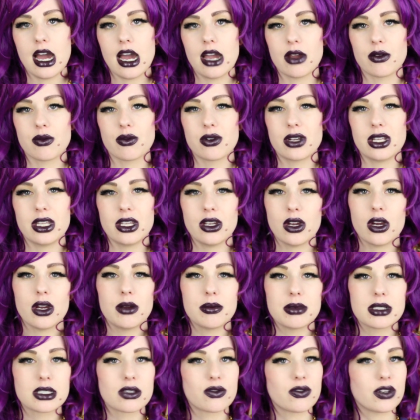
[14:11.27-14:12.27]
I really
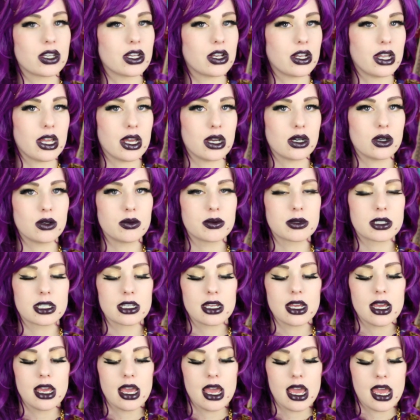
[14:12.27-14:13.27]
hope this video helped,
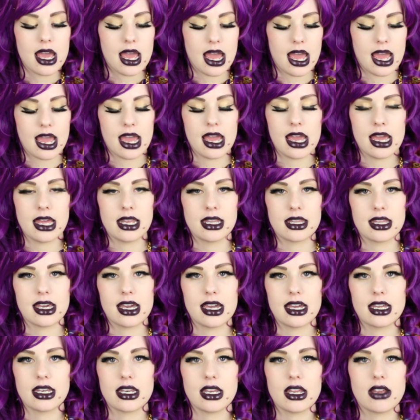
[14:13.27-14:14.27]
and
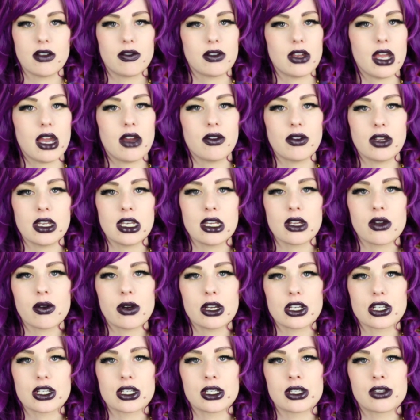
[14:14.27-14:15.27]
that if you have any
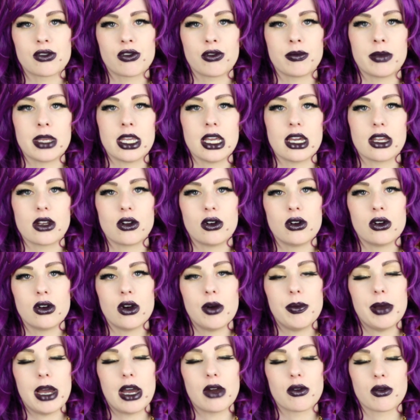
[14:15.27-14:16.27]
questions for me at all
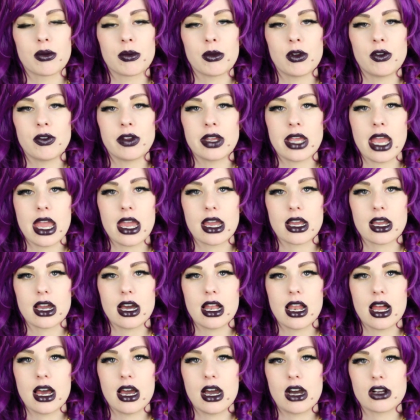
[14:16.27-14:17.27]
about removing hair
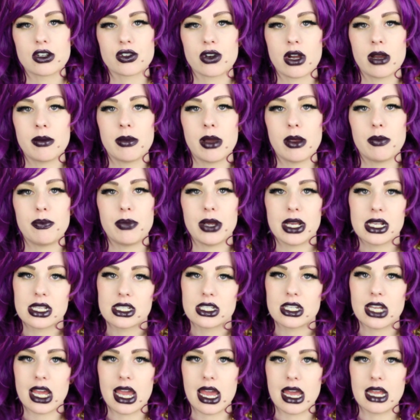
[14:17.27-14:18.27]
colour, I'll try my
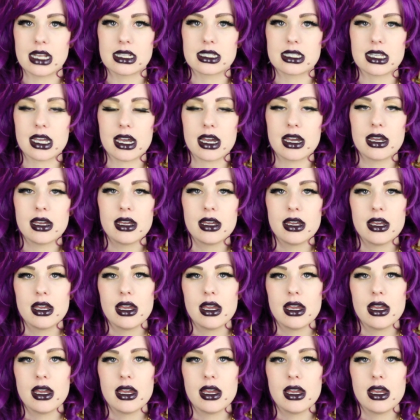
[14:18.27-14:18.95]
best to answer.